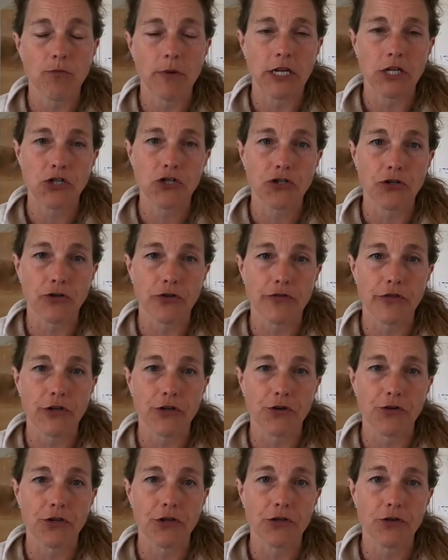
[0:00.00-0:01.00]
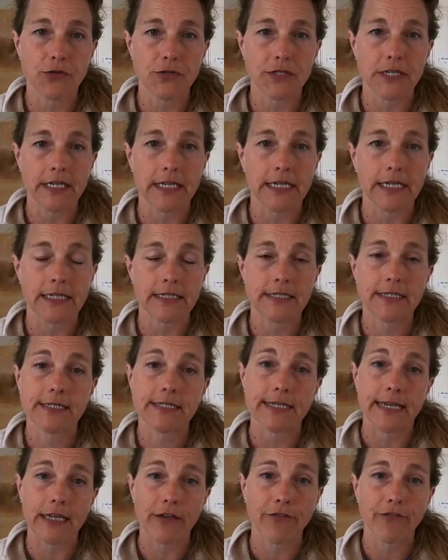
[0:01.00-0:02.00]
make sure that you're using it
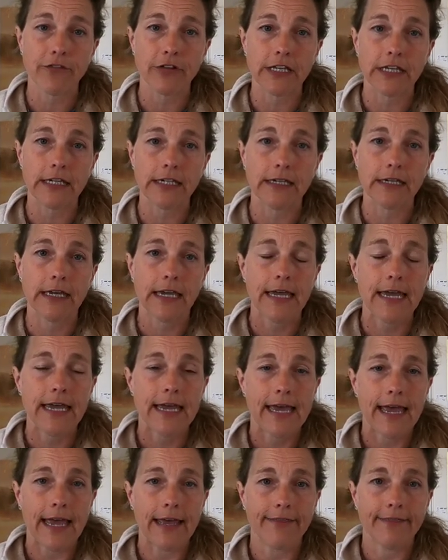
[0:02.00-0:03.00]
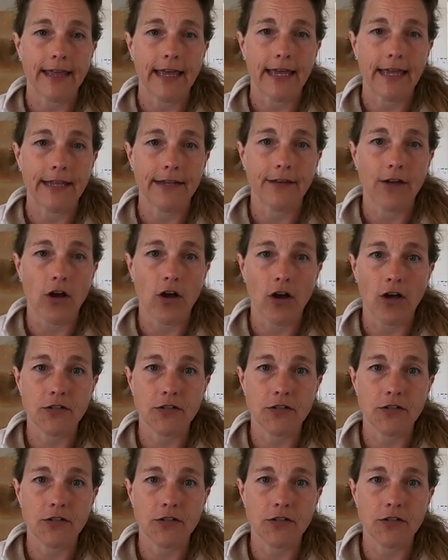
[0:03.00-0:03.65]
safely, and then